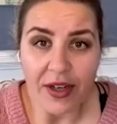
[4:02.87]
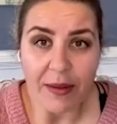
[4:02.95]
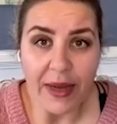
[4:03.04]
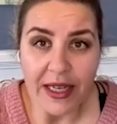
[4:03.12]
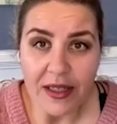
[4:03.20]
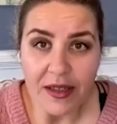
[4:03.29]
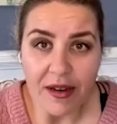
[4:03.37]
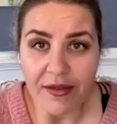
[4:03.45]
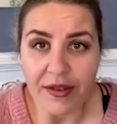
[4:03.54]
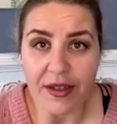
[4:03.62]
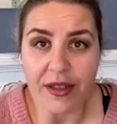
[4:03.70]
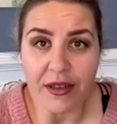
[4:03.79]
And a best
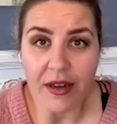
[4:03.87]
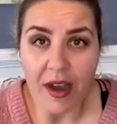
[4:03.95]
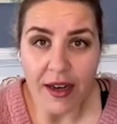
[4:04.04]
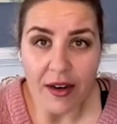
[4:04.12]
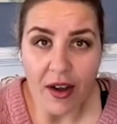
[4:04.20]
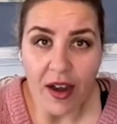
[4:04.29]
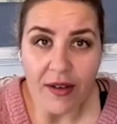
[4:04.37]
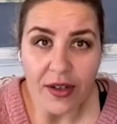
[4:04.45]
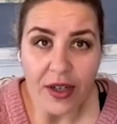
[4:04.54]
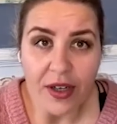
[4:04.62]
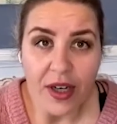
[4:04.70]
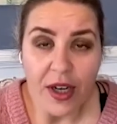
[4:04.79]
offer is not an
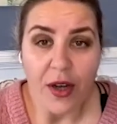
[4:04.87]
offer